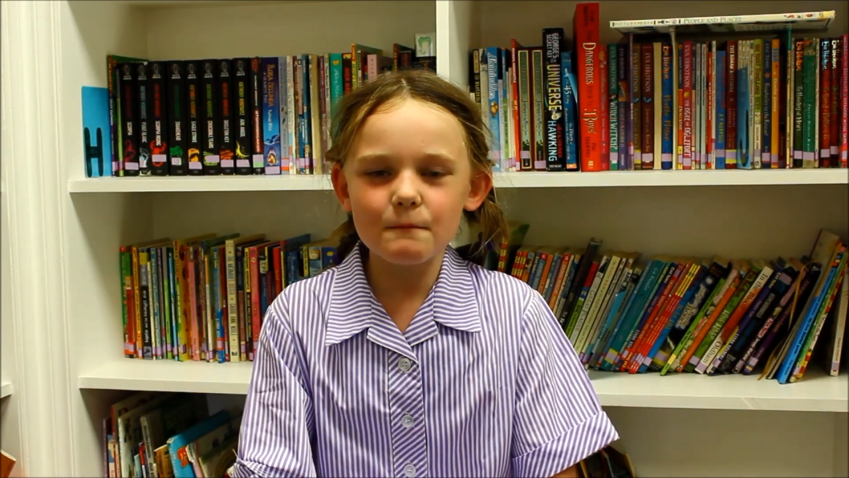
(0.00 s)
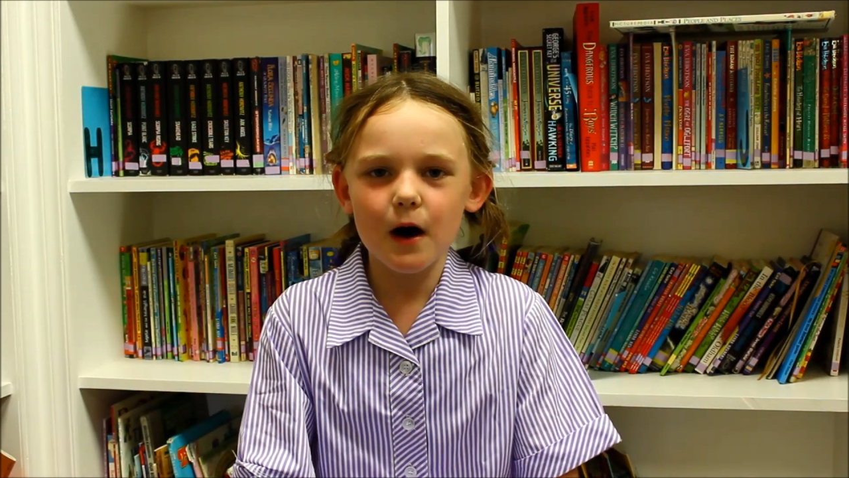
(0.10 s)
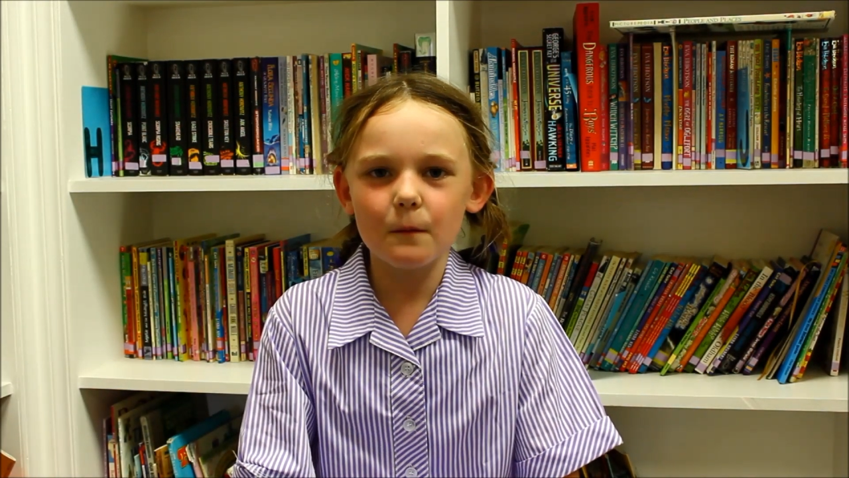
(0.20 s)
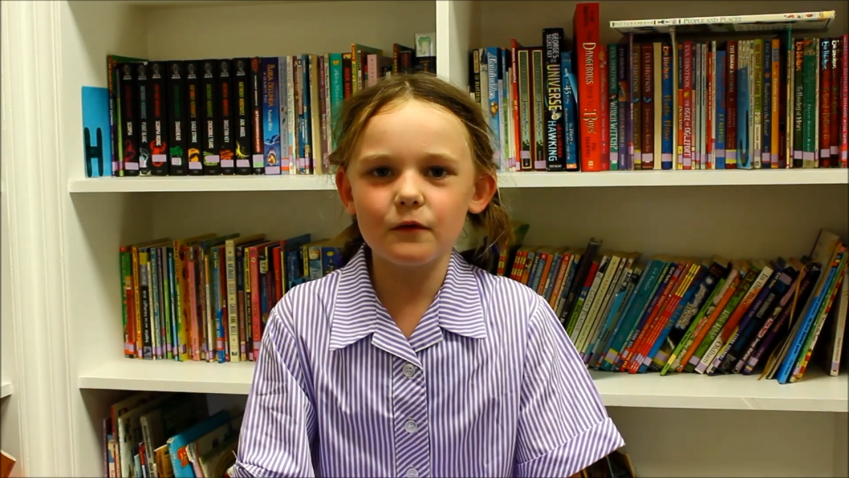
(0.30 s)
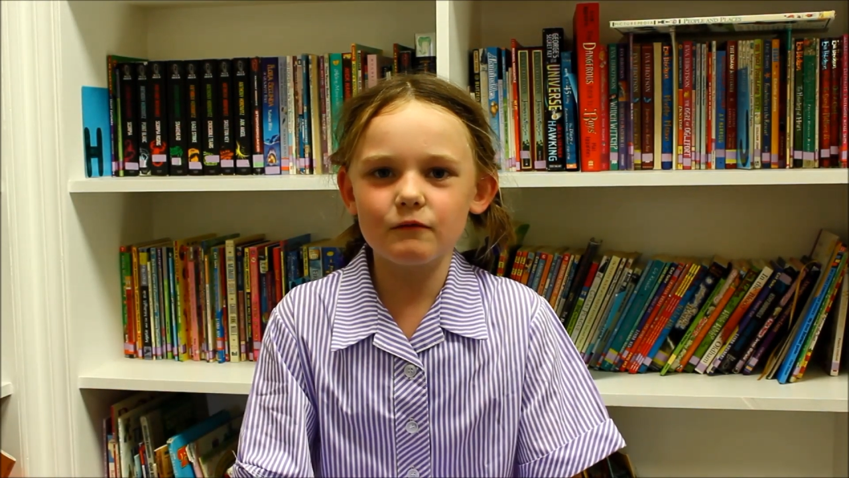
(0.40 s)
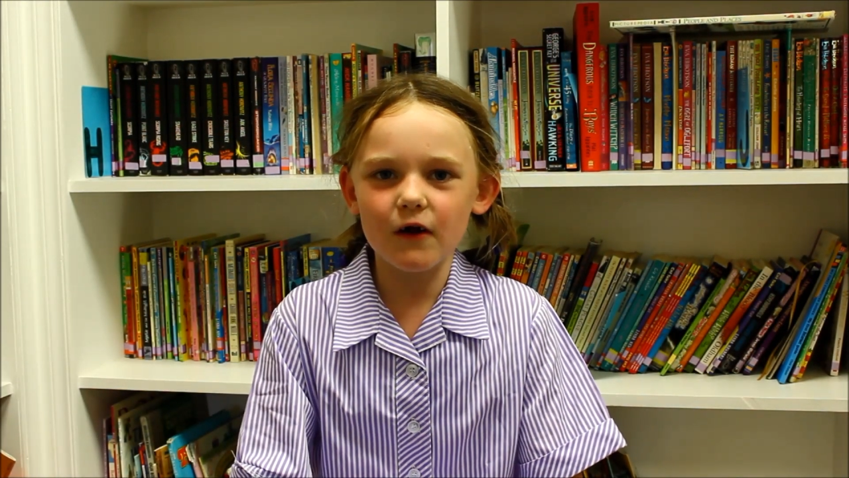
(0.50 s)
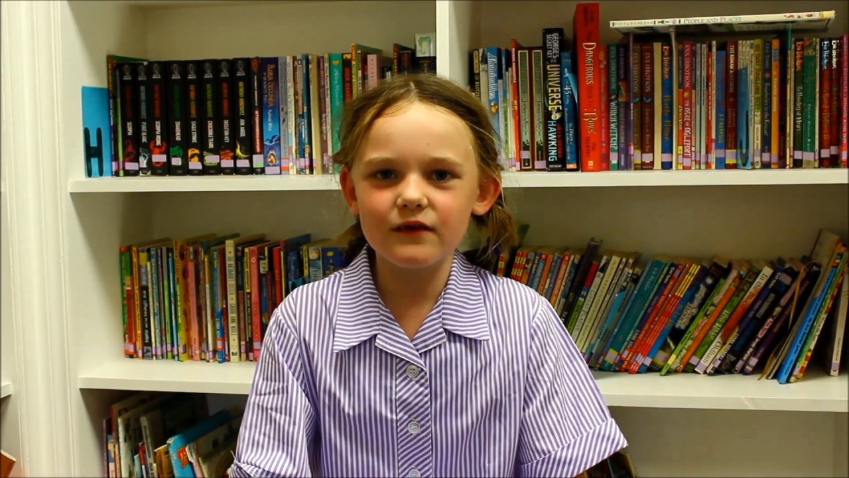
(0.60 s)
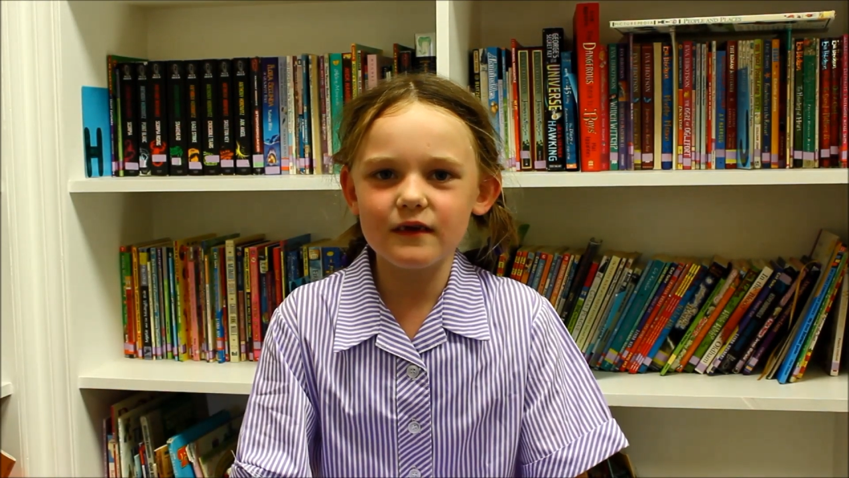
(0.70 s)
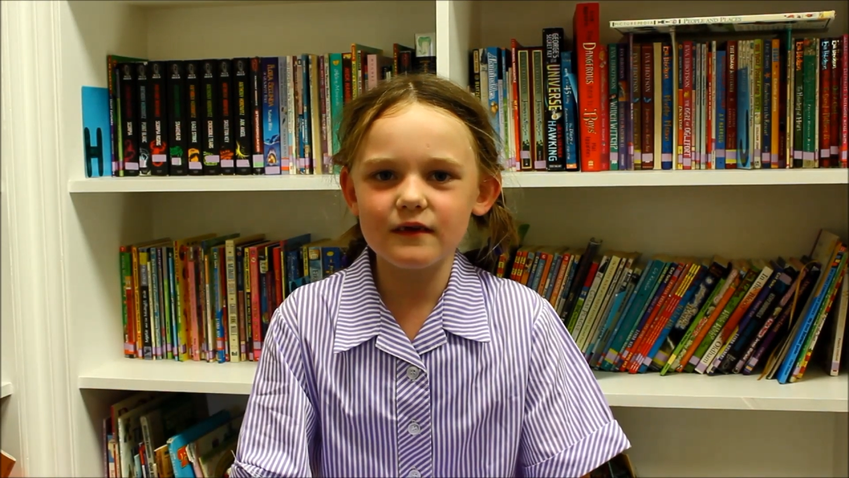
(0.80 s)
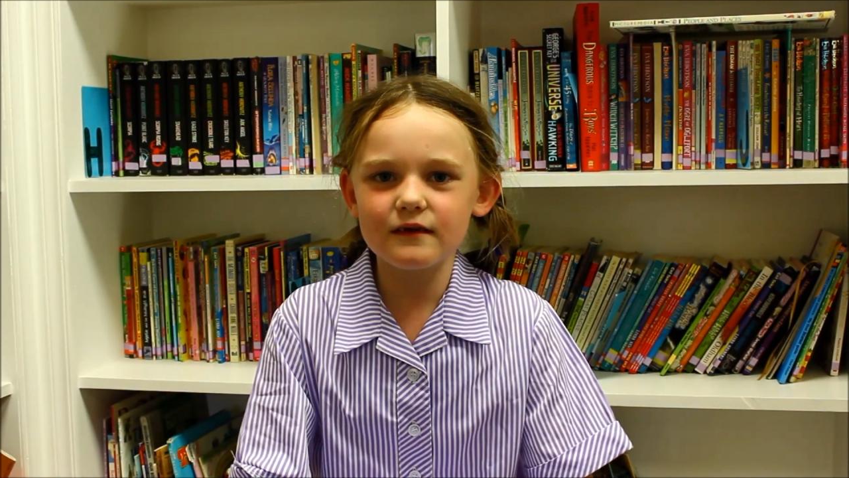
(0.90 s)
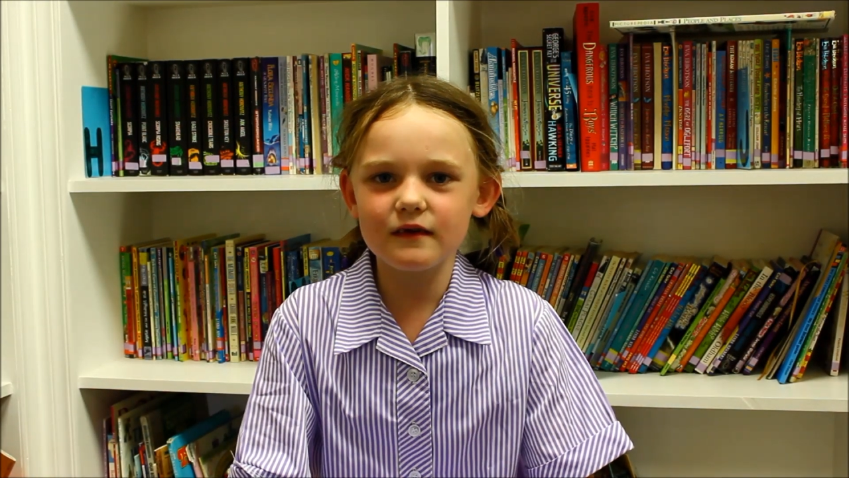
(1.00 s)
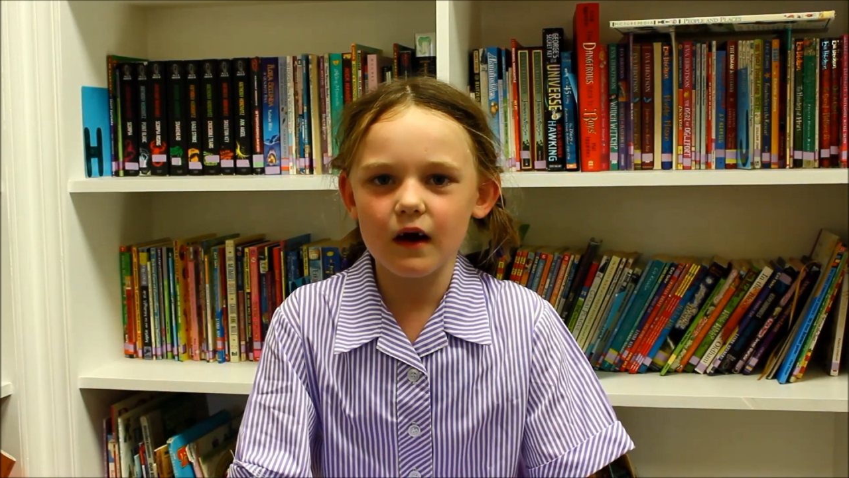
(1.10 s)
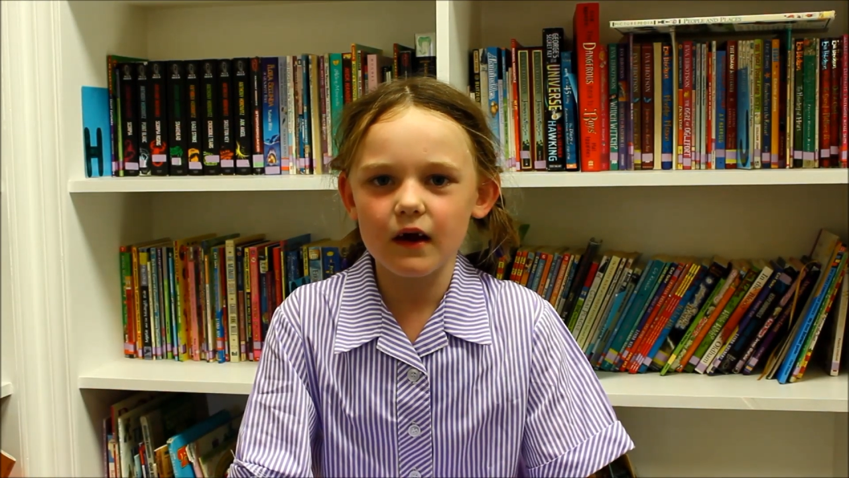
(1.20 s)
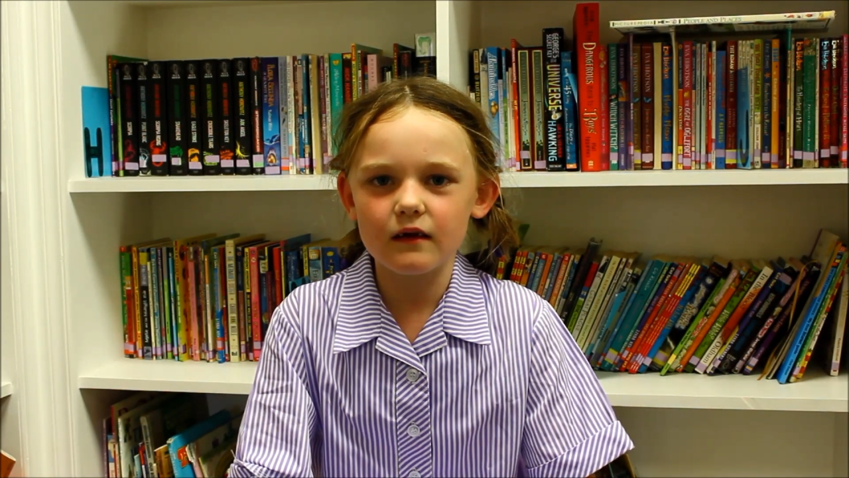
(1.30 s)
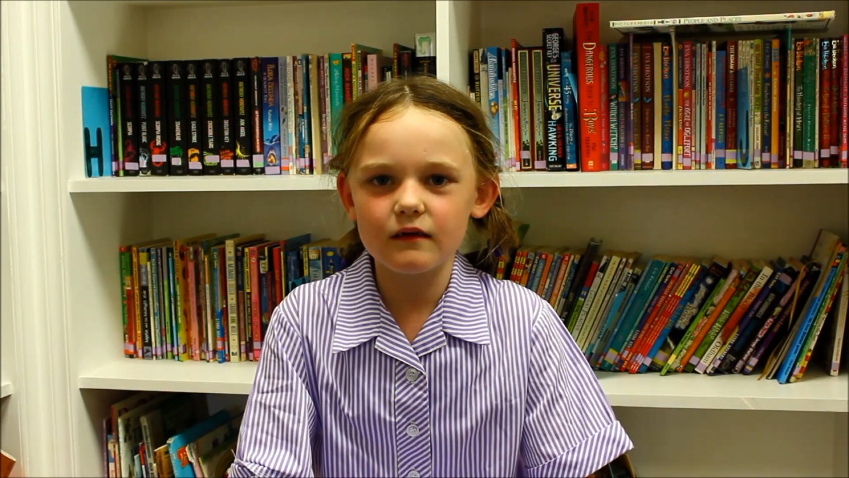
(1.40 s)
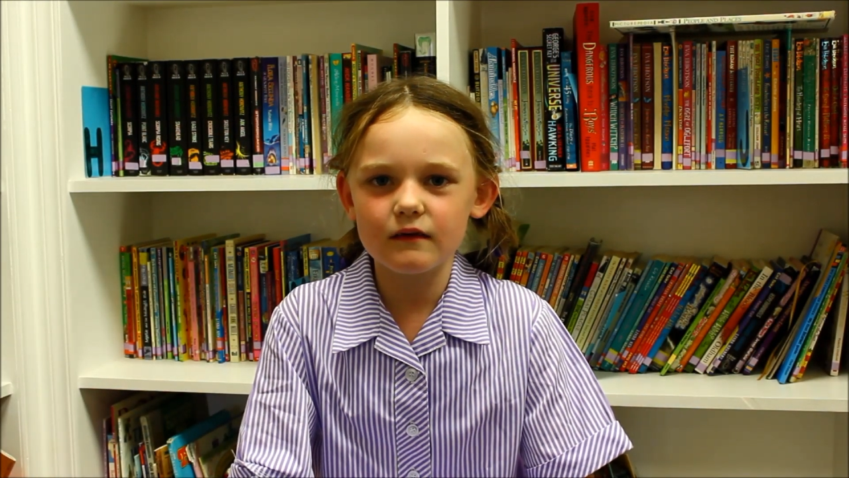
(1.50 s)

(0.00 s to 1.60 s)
marble runs in science.